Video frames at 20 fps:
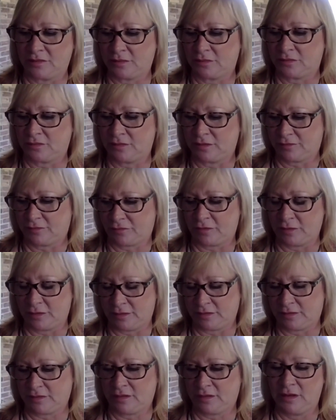is
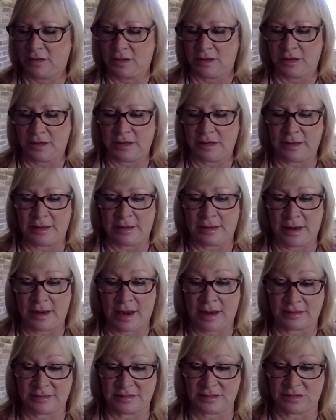different. It
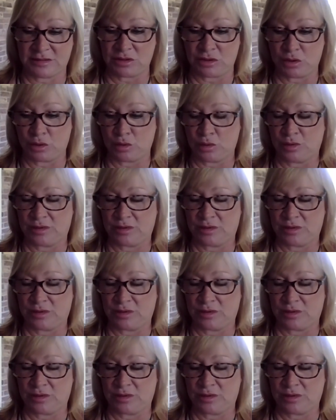has to do,